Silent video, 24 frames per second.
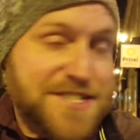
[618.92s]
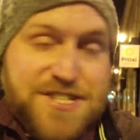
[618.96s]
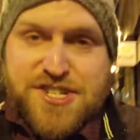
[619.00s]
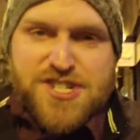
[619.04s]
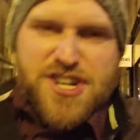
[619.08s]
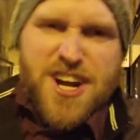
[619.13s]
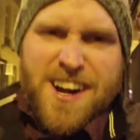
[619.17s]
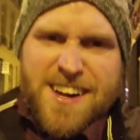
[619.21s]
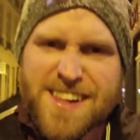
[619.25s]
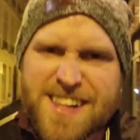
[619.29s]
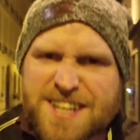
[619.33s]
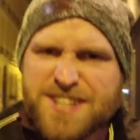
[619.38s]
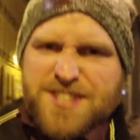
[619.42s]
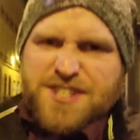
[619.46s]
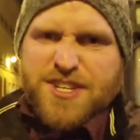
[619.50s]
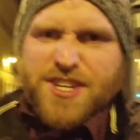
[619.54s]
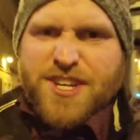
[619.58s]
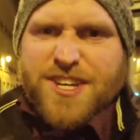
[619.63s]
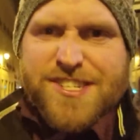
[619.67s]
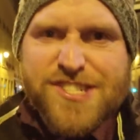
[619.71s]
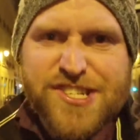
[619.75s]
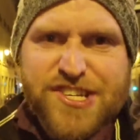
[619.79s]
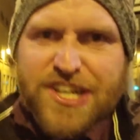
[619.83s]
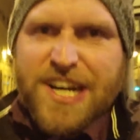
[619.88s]
Charlotte,
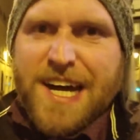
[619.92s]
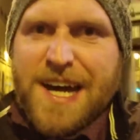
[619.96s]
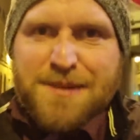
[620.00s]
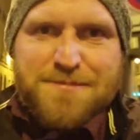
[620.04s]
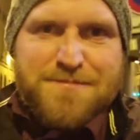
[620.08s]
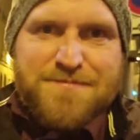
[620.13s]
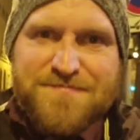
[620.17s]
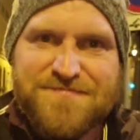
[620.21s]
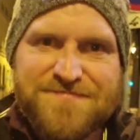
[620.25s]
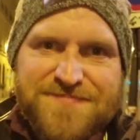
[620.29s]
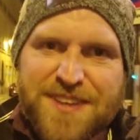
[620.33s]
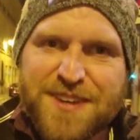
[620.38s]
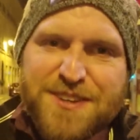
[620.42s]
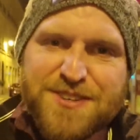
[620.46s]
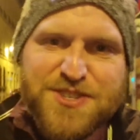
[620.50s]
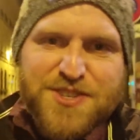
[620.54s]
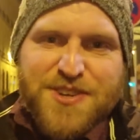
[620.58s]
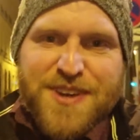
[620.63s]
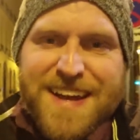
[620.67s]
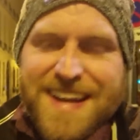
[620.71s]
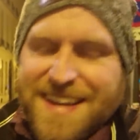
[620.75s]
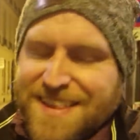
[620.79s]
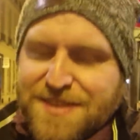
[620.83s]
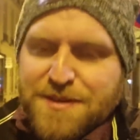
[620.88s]
good job. That was
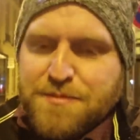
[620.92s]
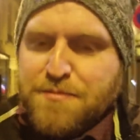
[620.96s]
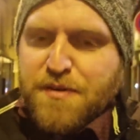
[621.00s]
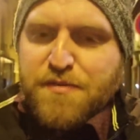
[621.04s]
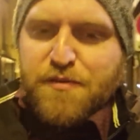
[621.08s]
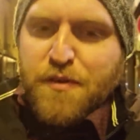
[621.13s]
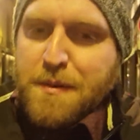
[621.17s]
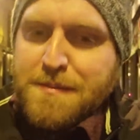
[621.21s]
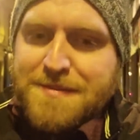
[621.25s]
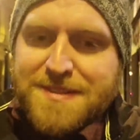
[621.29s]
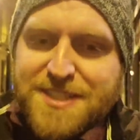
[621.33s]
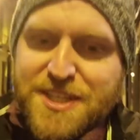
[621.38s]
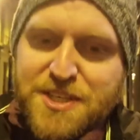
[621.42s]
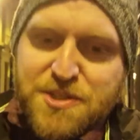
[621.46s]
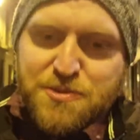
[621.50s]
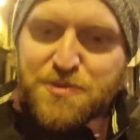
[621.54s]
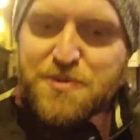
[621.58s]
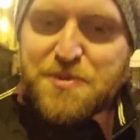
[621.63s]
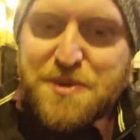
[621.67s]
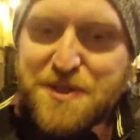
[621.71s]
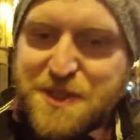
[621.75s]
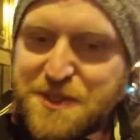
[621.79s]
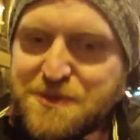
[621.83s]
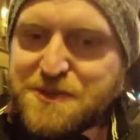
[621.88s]
great. The performances were
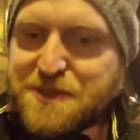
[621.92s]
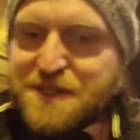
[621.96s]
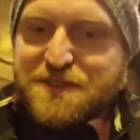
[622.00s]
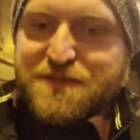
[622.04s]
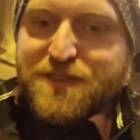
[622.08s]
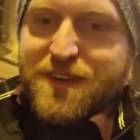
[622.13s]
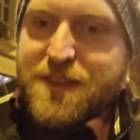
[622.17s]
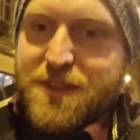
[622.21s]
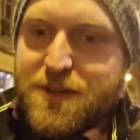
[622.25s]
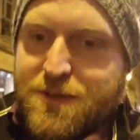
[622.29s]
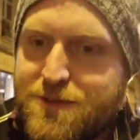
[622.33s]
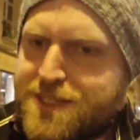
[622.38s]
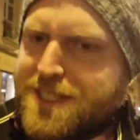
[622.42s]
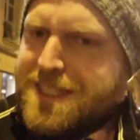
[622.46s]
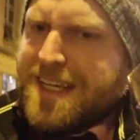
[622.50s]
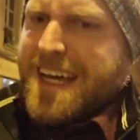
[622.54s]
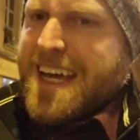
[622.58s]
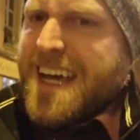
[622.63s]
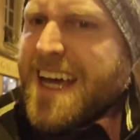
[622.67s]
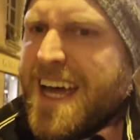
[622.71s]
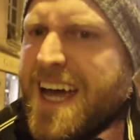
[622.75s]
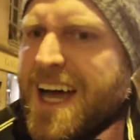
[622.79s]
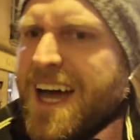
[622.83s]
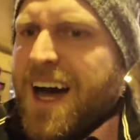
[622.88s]
really, really fun. There was
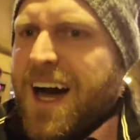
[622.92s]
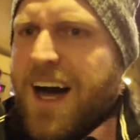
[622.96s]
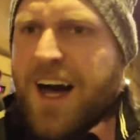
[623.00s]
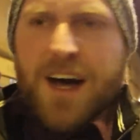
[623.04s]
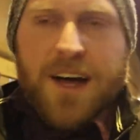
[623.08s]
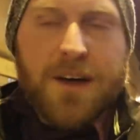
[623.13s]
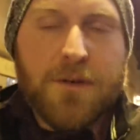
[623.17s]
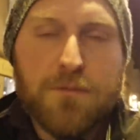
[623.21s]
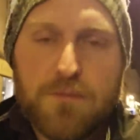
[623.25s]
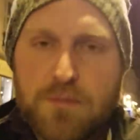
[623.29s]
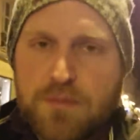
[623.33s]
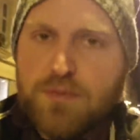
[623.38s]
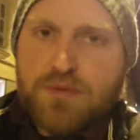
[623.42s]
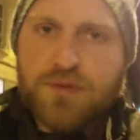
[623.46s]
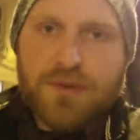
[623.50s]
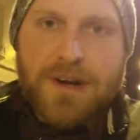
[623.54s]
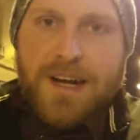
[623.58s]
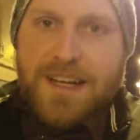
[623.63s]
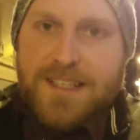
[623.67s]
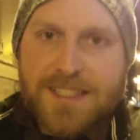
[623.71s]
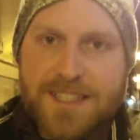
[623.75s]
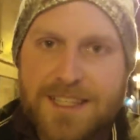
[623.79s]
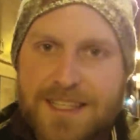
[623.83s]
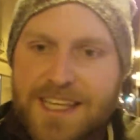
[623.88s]
a
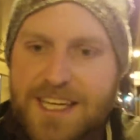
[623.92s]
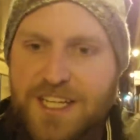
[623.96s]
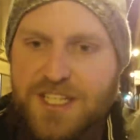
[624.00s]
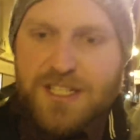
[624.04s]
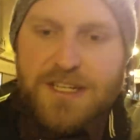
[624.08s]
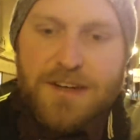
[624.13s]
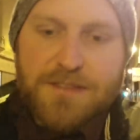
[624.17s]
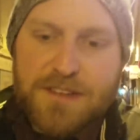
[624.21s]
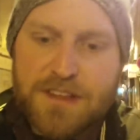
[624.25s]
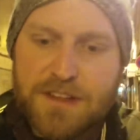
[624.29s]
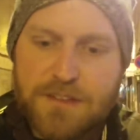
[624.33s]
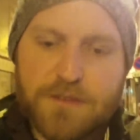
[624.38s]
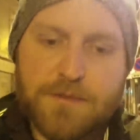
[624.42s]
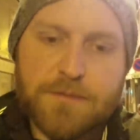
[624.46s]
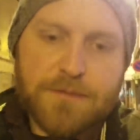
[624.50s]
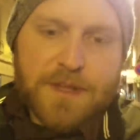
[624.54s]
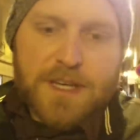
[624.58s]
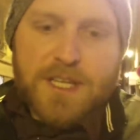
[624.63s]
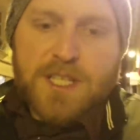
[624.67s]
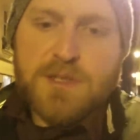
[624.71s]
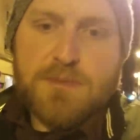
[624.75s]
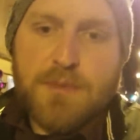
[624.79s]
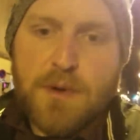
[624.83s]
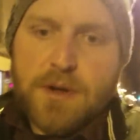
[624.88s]
broad selection, everything from like
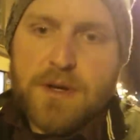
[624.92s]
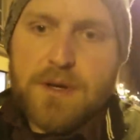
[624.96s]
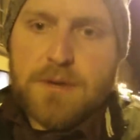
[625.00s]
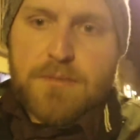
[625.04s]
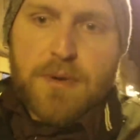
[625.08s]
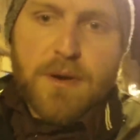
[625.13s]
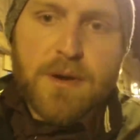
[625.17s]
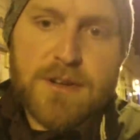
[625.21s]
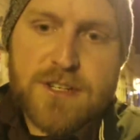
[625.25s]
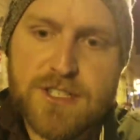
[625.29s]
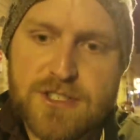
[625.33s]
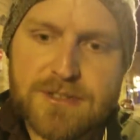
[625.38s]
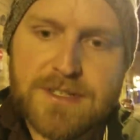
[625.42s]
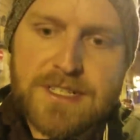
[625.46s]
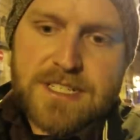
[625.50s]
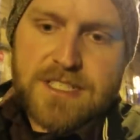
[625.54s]
spoken poetry